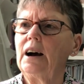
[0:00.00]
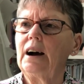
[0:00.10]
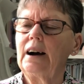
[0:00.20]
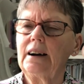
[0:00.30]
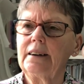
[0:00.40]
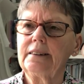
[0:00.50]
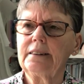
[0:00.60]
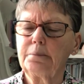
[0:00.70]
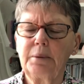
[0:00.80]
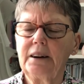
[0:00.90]

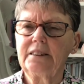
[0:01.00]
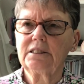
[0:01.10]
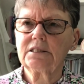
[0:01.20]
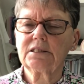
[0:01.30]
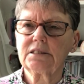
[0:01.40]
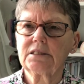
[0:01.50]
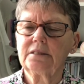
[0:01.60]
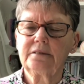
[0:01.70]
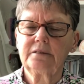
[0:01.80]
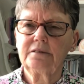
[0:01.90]
and minus
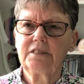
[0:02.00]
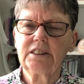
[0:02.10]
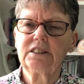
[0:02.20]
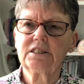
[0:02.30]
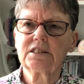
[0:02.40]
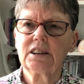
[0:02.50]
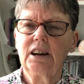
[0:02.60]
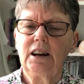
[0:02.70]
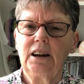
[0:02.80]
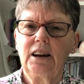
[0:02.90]
figures,
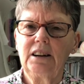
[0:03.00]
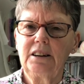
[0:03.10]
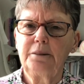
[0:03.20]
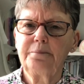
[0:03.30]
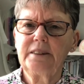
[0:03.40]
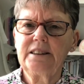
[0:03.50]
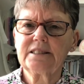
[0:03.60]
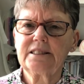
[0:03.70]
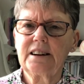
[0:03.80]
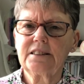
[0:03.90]

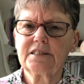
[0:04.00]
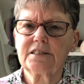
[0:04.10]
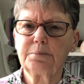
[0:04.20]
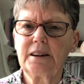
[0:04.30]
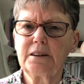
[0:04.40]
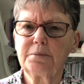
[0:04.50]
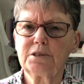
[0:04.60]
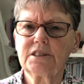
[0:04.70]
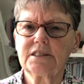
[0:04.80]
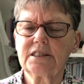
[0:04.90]
it's nice to be able
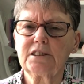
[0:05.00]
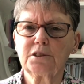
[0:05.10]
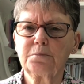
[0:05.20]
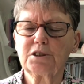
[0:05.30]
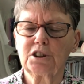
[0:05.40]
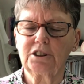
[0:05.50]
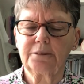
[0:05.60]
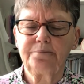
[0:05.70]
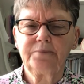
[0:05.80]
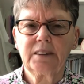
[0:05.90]
to see some sun.
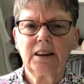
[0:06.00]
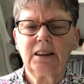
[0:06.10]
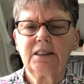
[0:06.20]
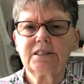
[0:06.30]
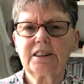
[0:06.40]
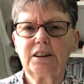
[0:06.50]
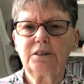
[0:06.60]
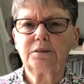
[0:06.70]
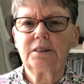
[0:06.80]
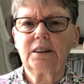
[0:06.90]

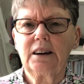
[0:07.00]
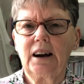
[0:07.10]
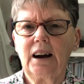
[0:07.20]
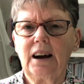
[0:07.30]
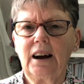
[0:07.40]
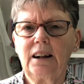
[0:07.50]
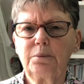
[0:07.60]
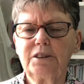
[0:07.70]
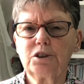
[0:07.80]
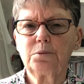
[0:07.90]
So I'll
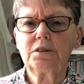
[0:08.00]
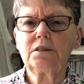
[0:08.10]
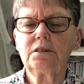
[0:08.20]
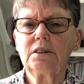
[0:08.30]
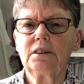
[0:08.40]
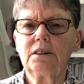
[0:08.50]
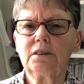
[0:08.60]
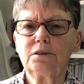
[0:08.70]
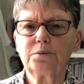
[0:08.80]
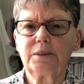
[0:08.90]
wish you all a
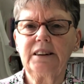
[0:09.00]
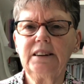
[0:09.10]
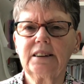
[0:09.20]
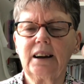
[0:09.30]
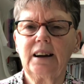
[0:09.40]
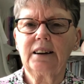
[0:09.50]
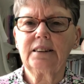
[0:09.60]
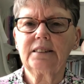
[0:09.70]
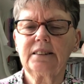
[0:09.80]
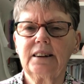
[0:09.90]
good week,
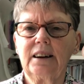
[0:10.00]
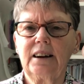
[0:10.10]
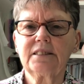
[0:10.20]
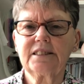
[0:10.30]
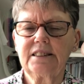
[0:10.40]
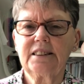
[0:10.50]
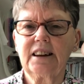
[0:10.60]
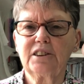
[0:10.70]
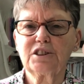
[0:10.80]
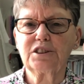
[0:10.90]
and I'll see you
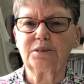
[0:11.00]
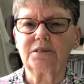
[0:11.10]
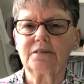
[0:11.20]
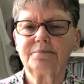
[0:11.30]
again soon.